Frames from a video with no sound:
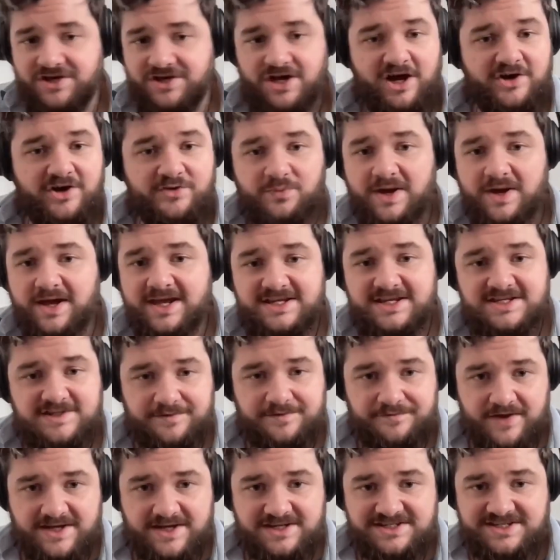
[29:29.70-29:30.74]
hardware
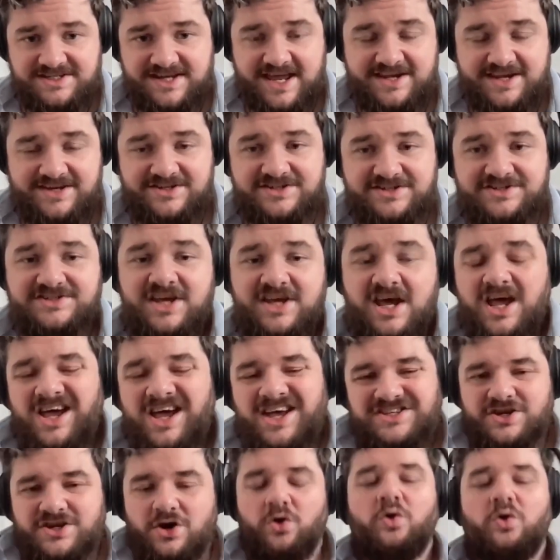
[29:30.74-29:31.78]
interface standards.
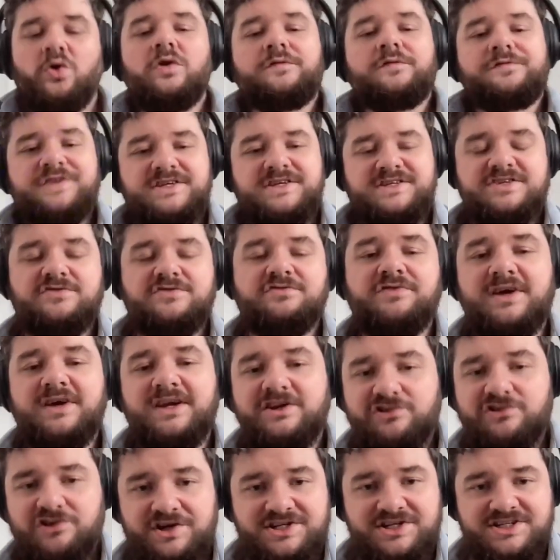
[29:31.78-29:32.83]
So all of this is really
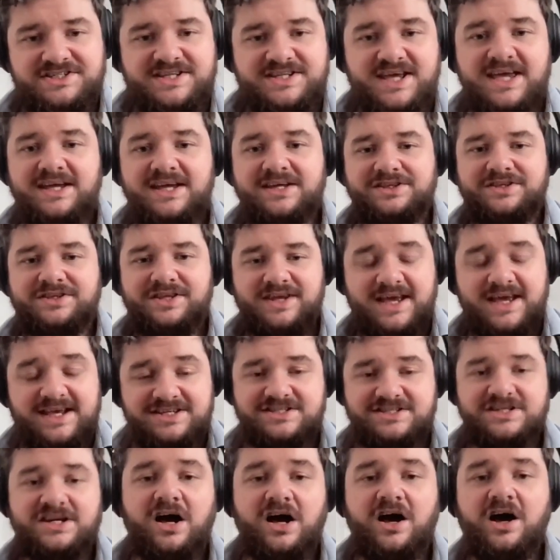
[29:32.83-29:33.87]
trying to take the
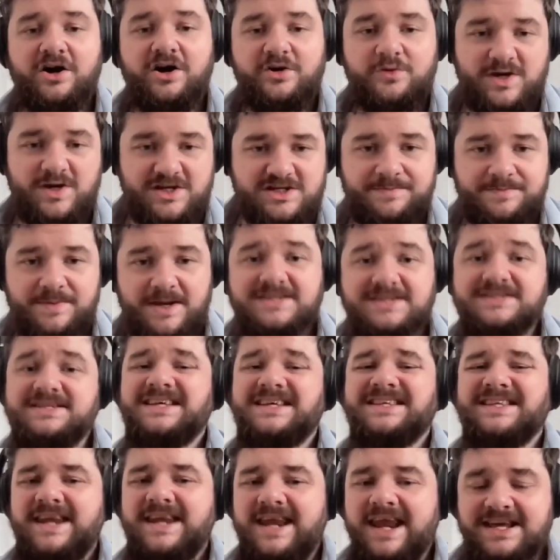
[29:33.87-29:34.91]
nascent hardware space,
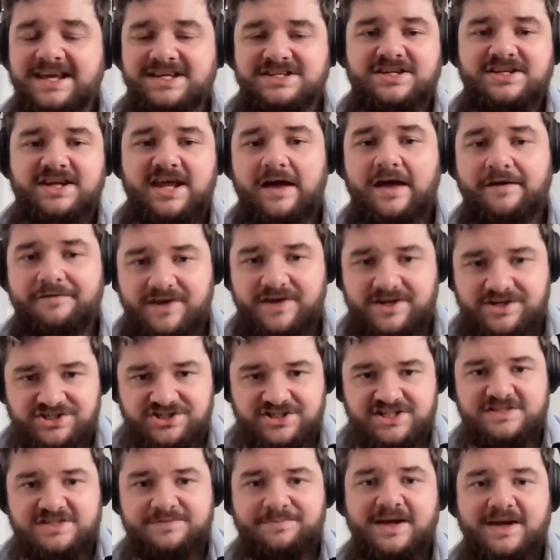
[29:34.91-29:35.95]
take the nascent
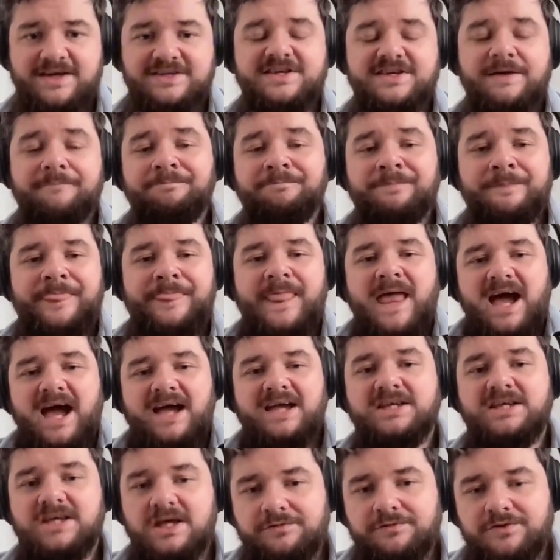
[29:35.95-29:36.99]
FHE space,
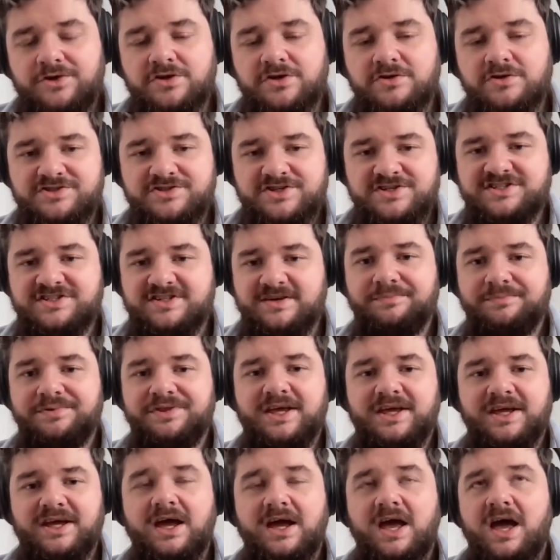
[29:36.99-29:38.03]
and give users
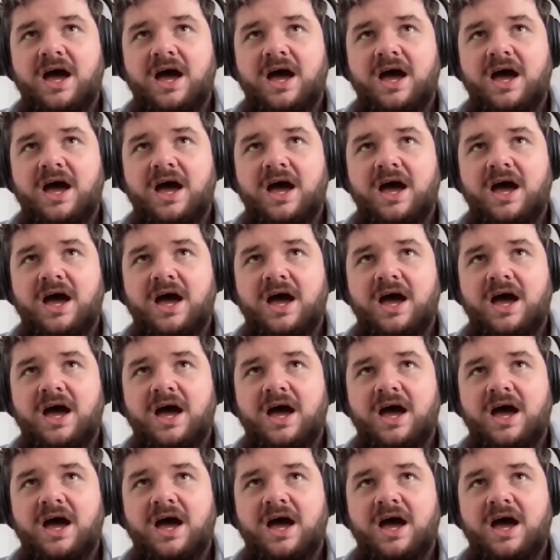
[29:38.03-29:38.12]
something